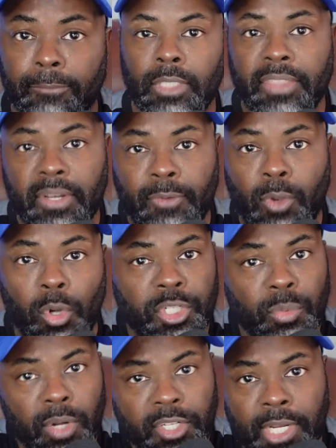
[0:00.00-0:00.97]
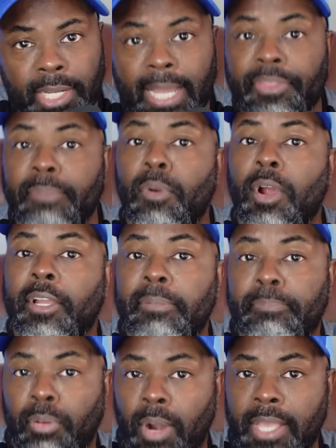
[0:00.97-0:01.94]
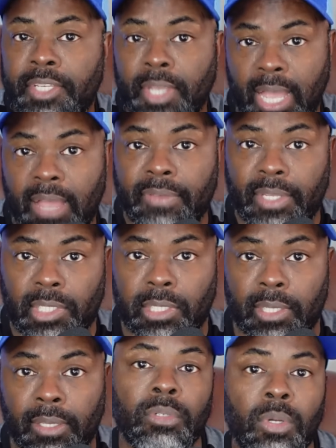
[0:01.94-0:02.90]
And then of course you want to check out the market price obviously.